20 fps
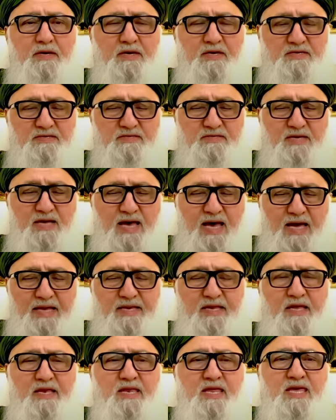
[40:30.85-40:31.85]
is the
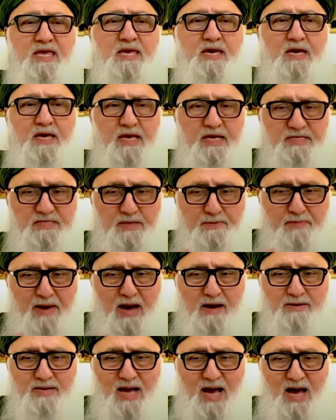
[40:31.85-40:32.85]
ananiya, it's
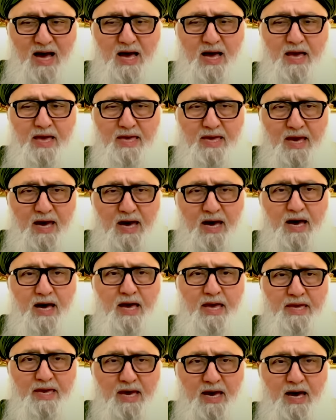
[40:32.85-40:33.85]
about I,
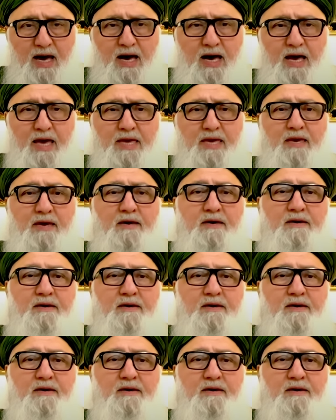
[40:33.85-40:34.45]
I, I